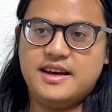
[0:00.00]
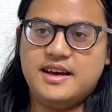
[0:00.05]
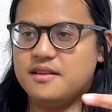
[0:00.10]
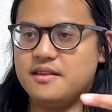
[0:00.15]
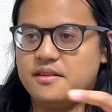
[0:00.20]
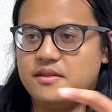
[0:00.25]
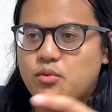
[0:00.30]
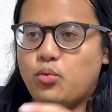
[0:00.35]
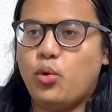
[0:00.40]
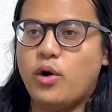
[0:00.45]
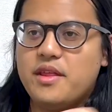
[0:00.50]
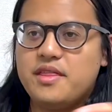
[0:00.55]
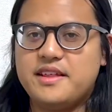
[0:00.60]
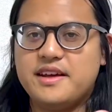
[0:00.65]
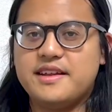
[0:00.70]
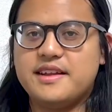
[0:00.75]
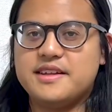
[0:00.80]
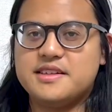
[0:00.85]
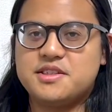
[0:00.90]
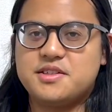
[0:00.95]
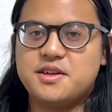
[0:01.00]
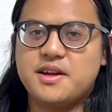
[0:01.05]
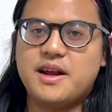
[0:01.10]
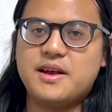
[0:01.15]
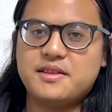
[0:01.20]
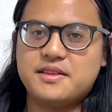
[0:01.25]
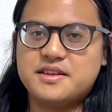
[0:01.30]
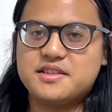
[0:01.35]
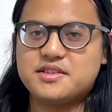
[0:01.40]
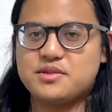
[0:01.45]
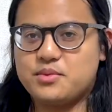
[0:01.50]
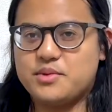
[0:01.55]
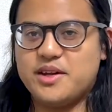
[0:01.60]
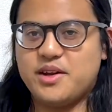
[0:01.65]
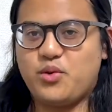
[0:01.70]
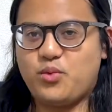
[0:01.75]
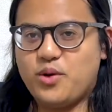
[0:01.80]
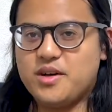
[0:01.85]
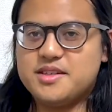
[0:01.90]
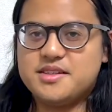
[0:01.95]
The one thing that stood out this week
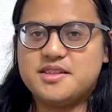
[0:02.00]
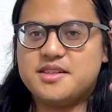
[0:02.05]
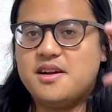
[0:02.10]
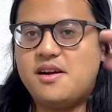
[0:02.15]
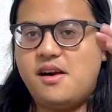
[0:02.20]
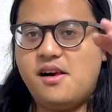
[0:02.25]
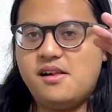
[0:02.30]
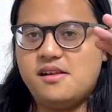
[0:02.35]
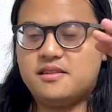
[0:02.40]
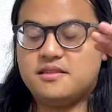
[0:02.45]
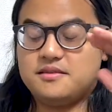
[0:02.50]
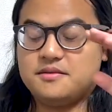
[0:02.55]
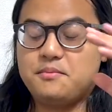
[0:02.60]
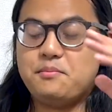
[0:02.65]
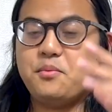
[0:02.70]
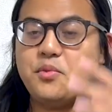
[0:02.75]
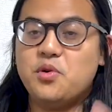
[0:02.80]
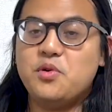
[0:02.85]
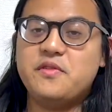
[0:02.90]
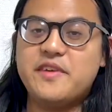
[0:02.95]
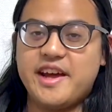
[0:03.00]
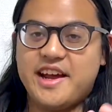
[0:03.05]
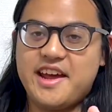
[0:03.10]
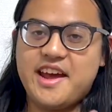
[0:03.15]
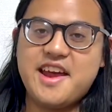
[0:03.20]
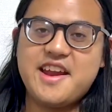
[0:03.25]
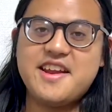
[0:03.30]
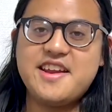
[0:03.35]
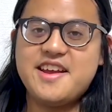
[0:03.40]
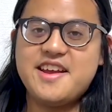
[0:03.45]
was moving in.